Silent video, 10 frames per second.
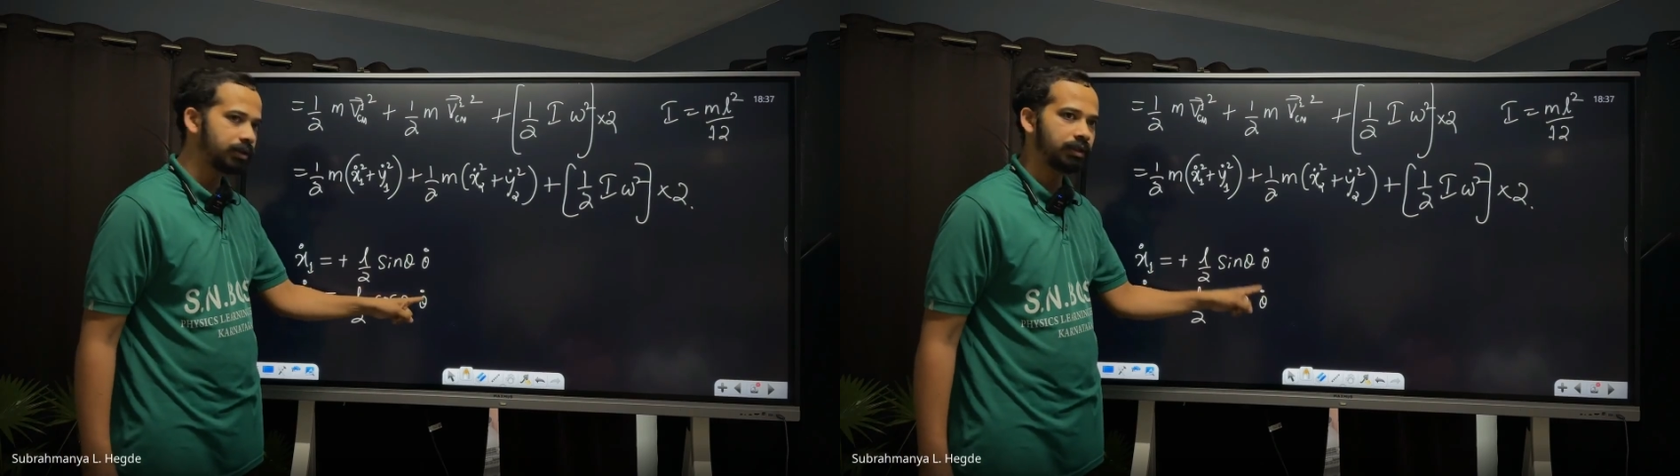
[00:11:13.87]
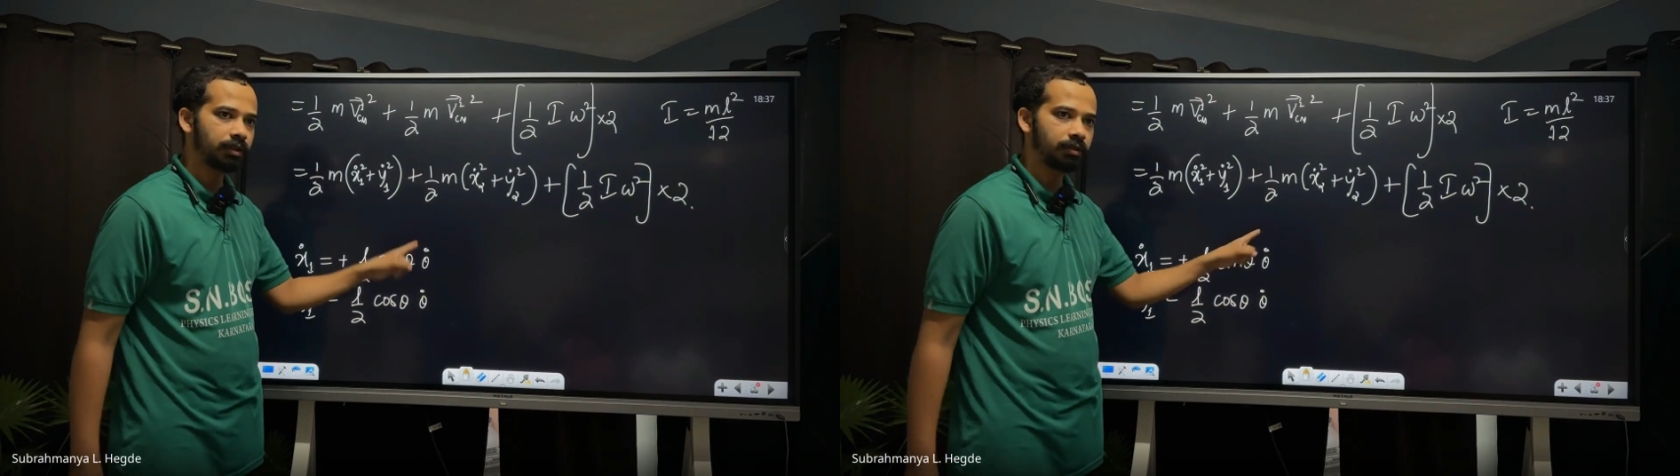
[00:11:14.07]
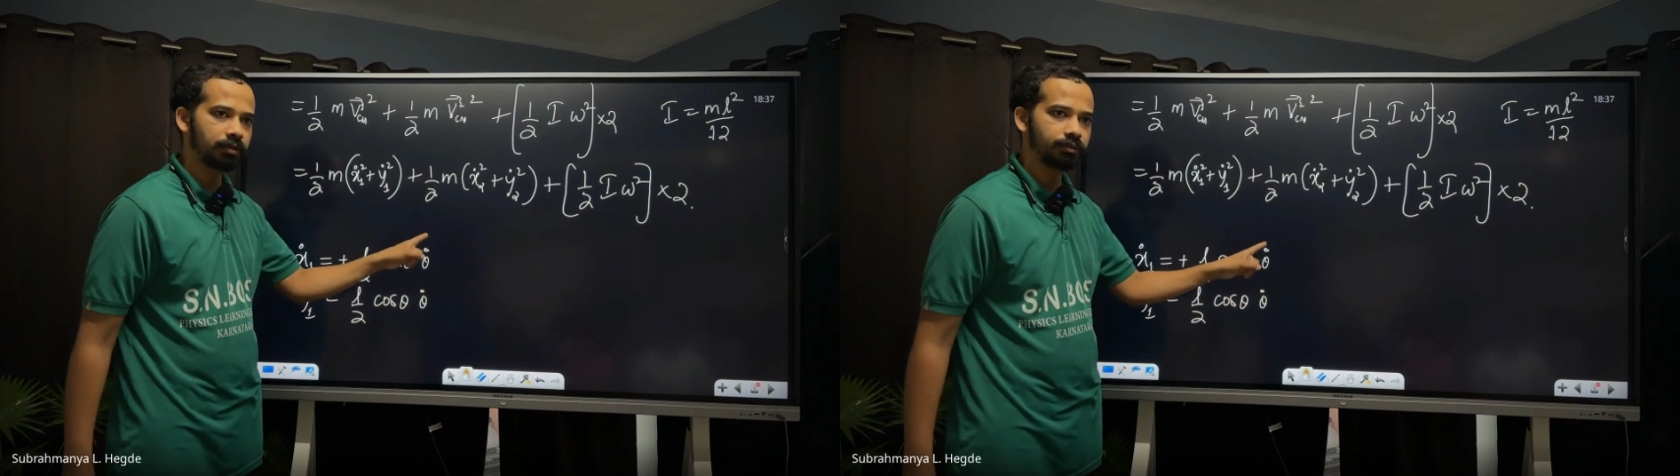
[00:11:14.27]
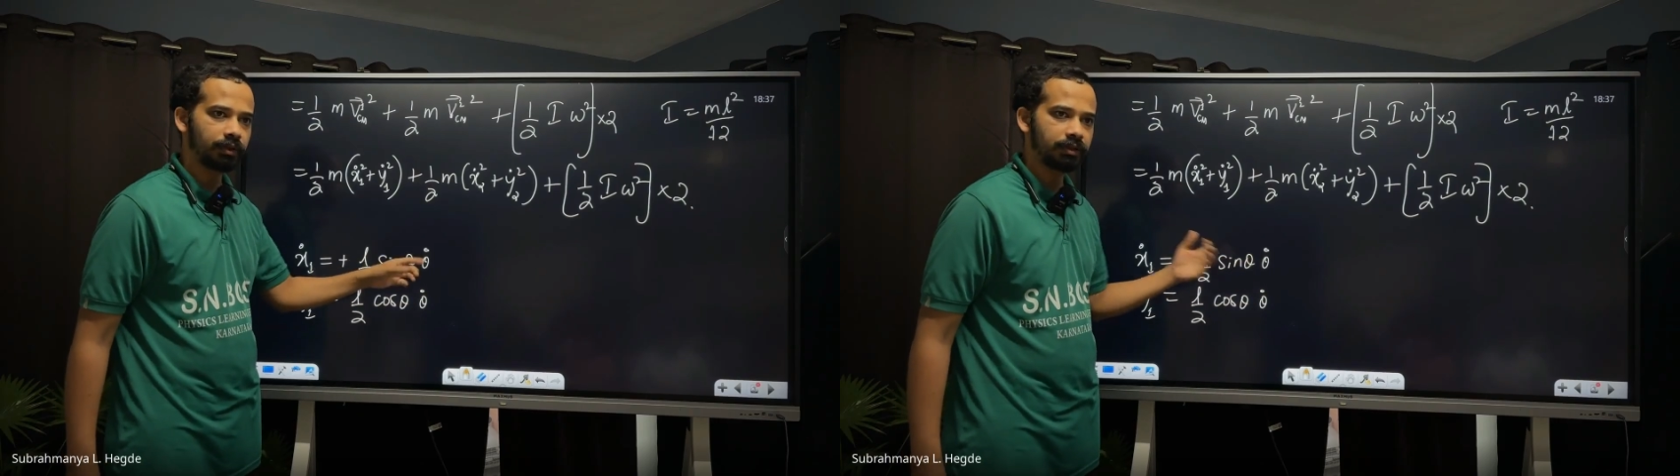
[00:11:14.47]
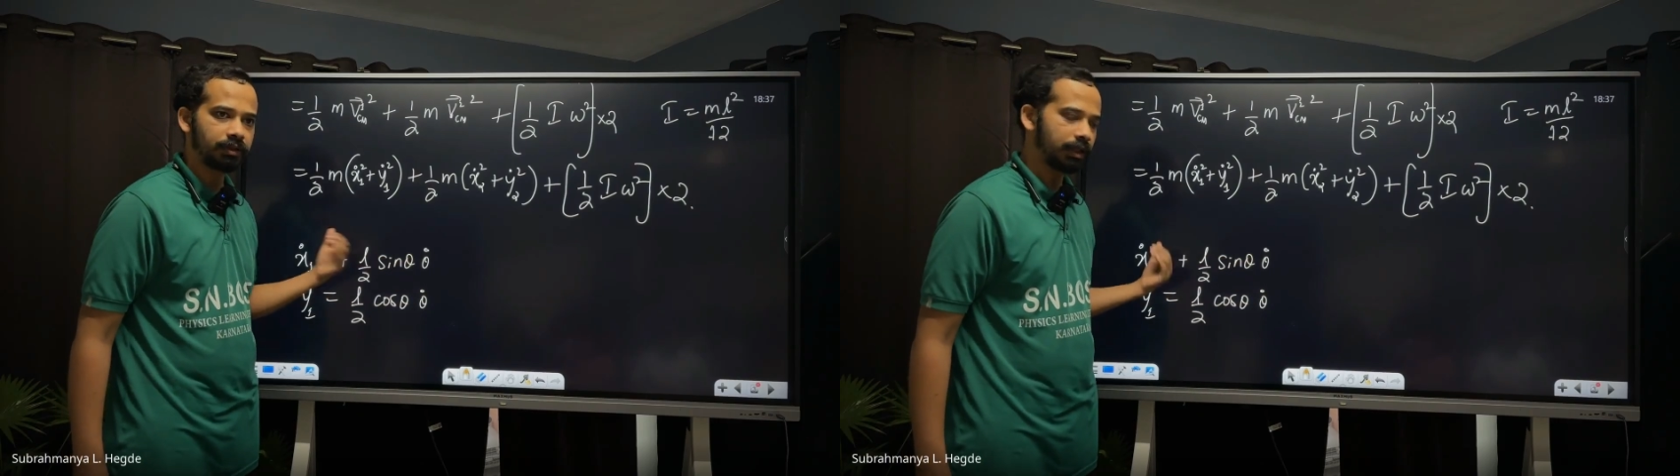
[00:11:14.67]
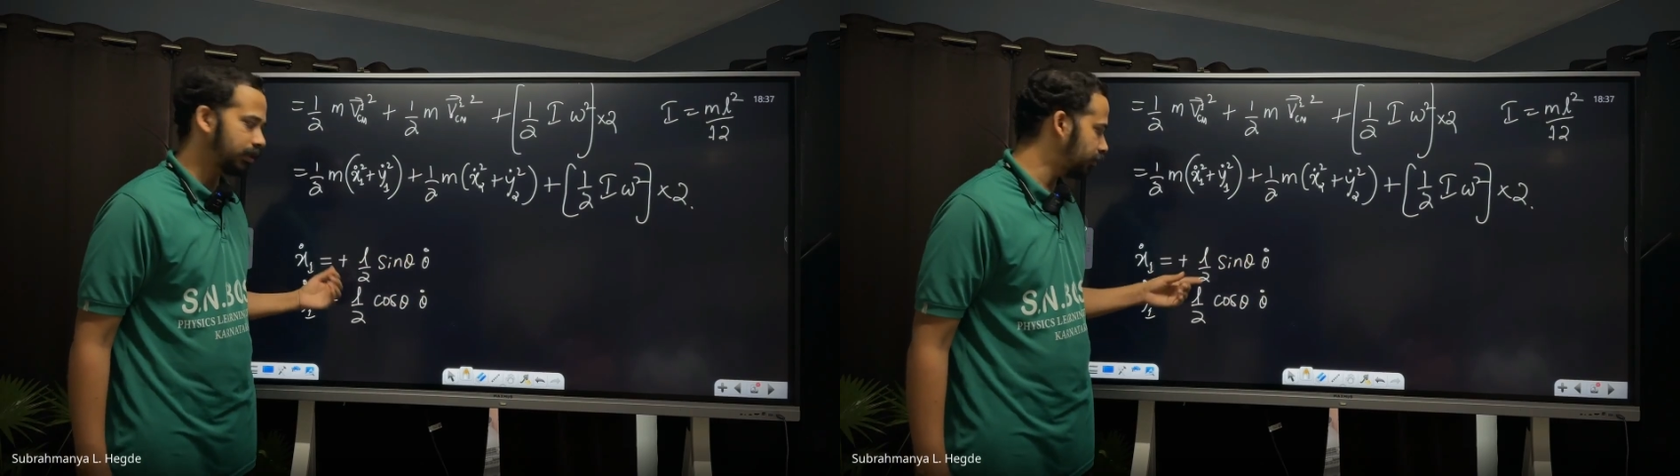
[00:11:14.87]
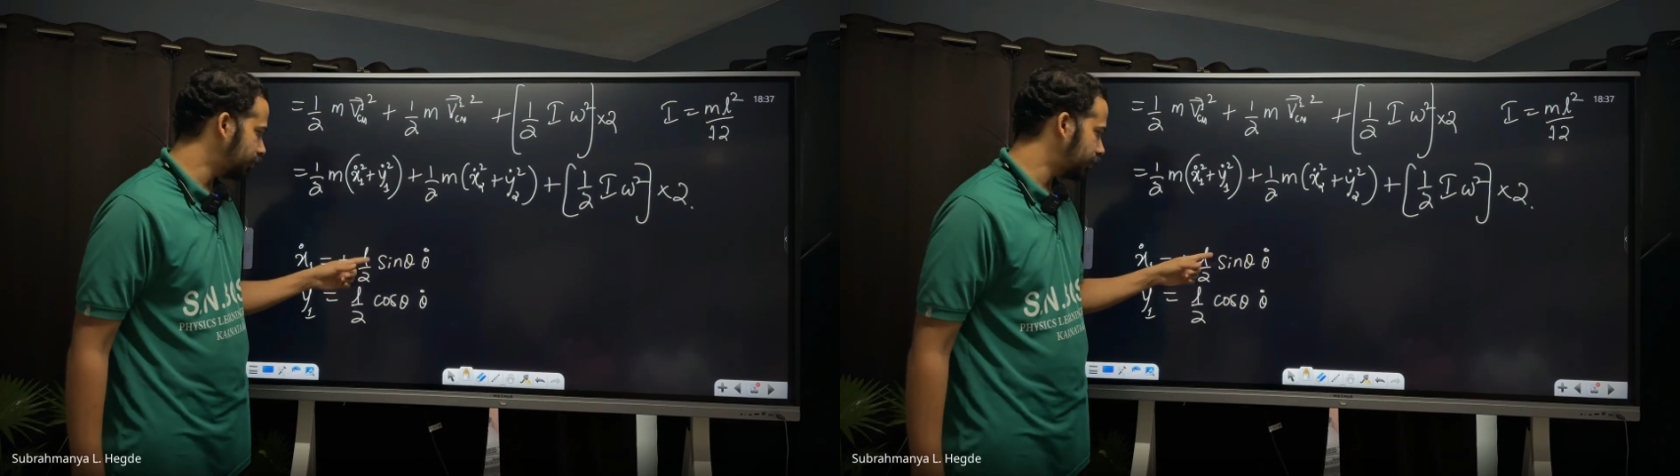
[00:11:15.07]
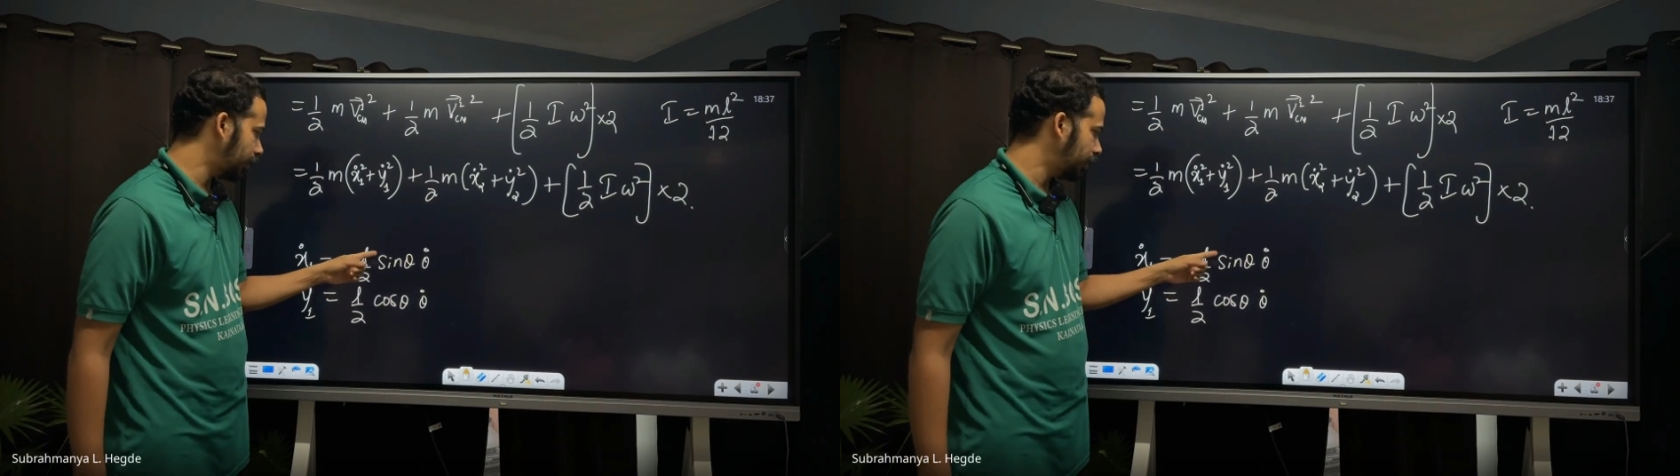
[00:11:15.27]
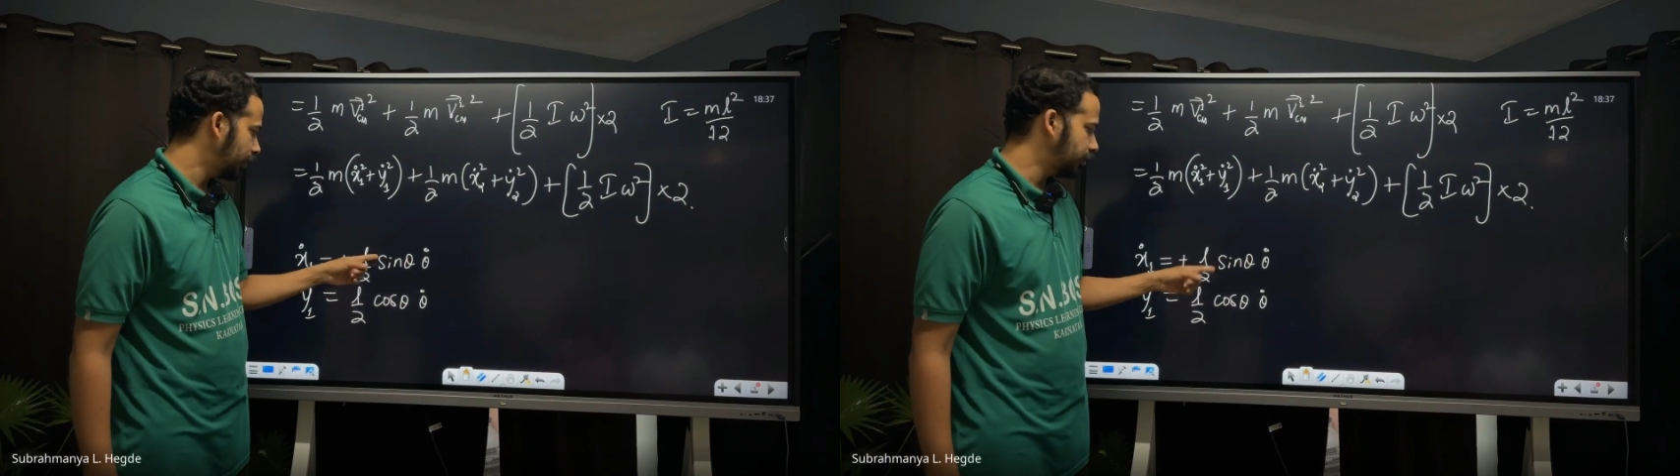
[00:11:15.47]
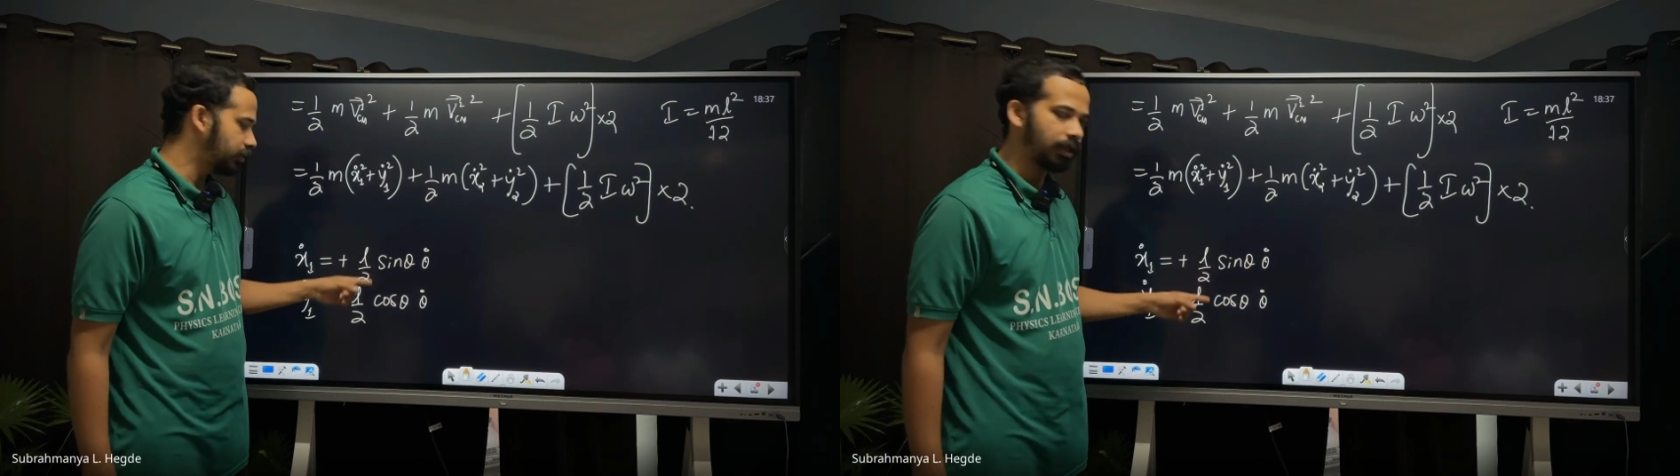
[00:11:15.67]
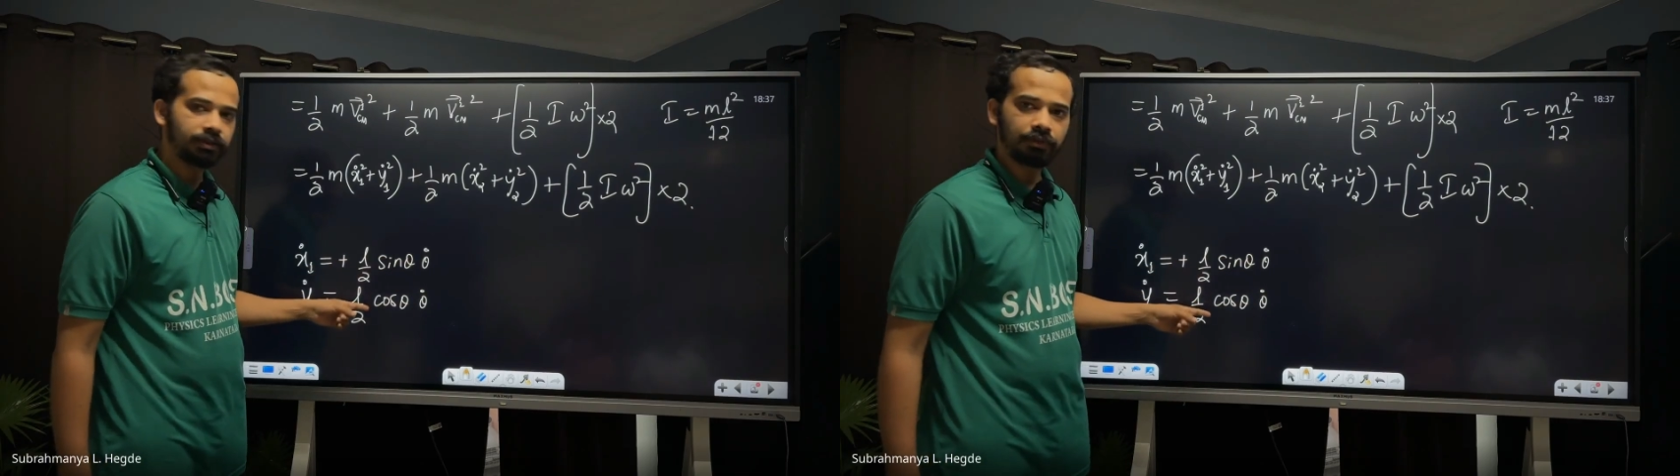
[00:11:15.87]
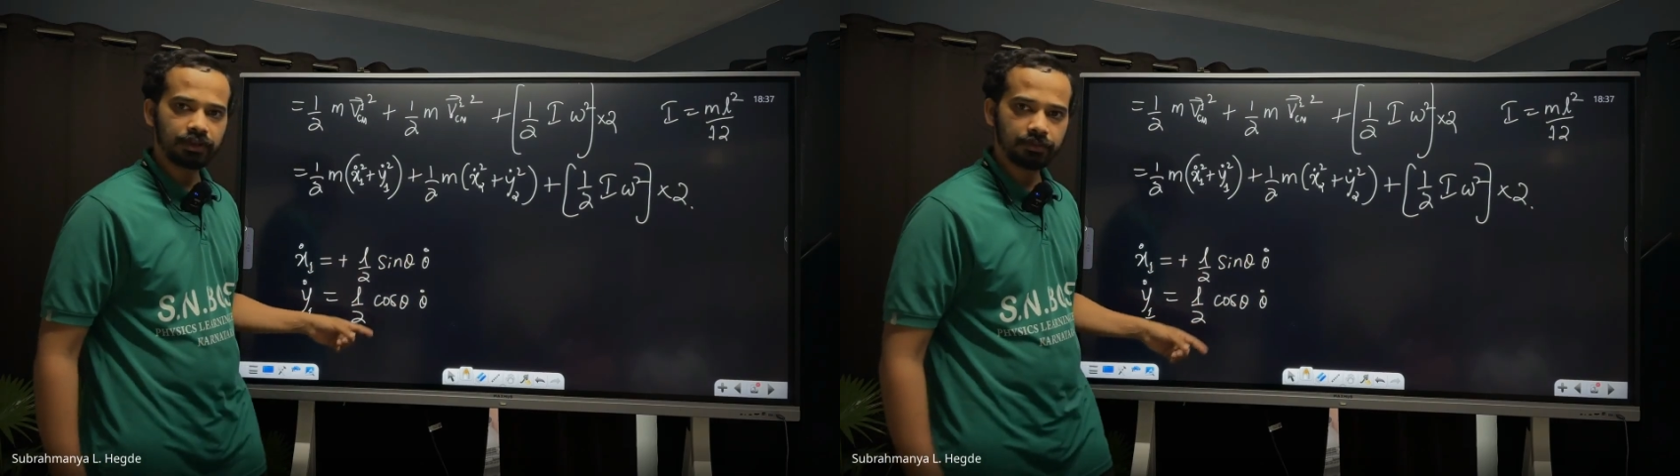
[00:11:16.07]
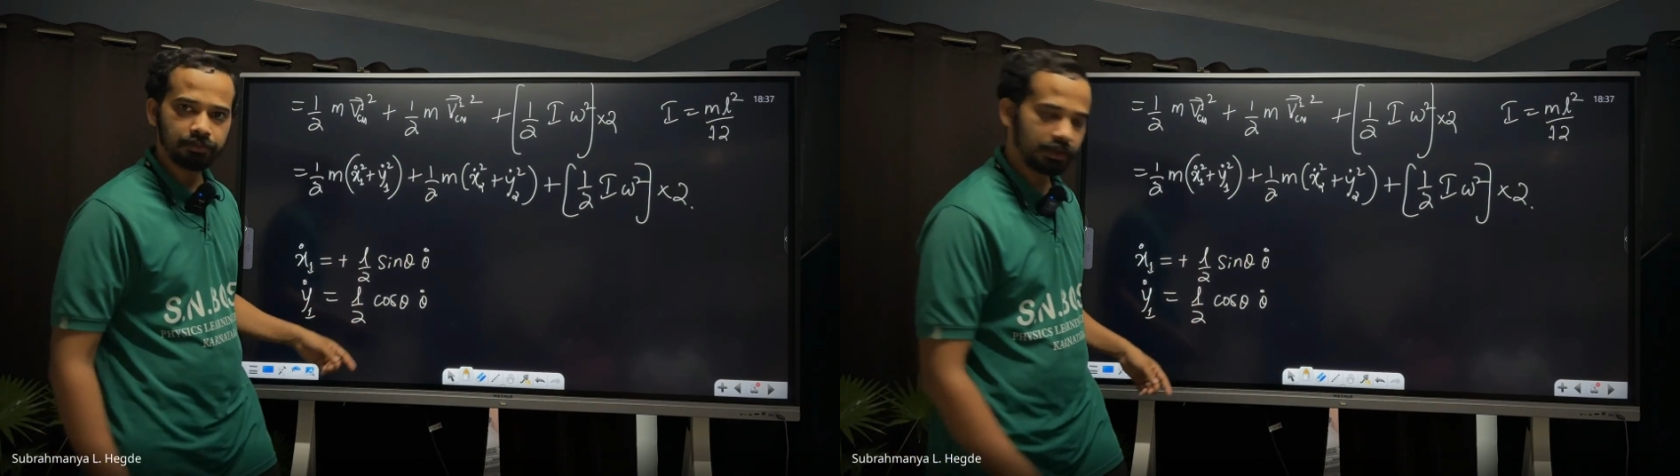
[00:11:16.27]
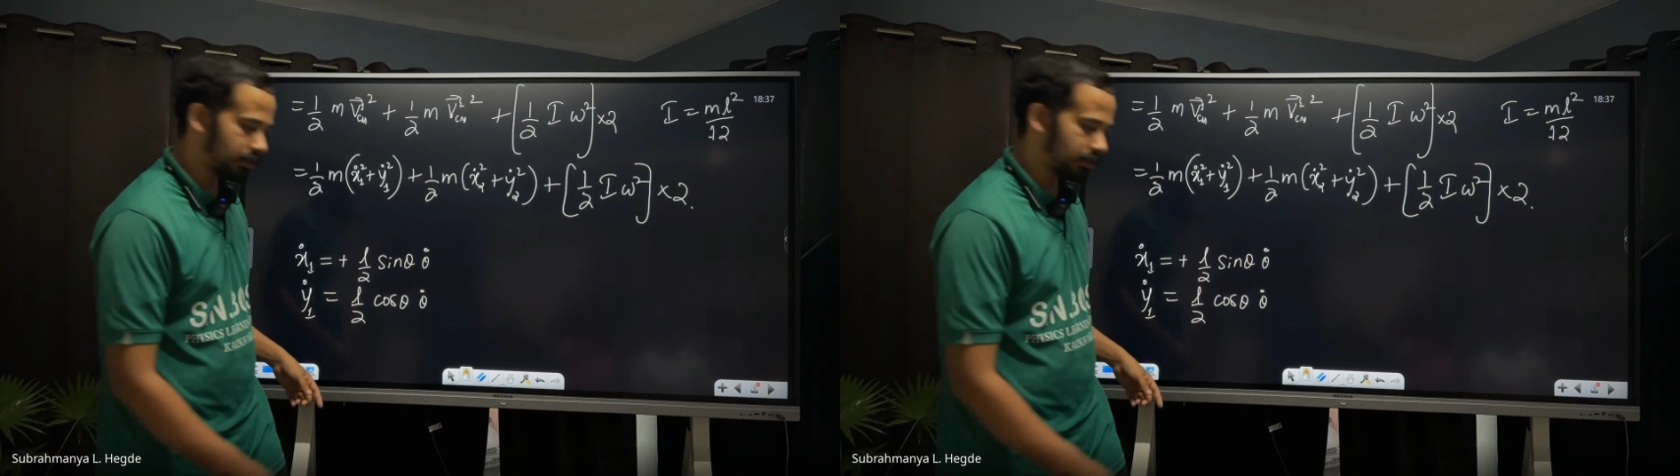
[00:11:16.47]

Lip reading: theta dot square is taken outside, sin square plus,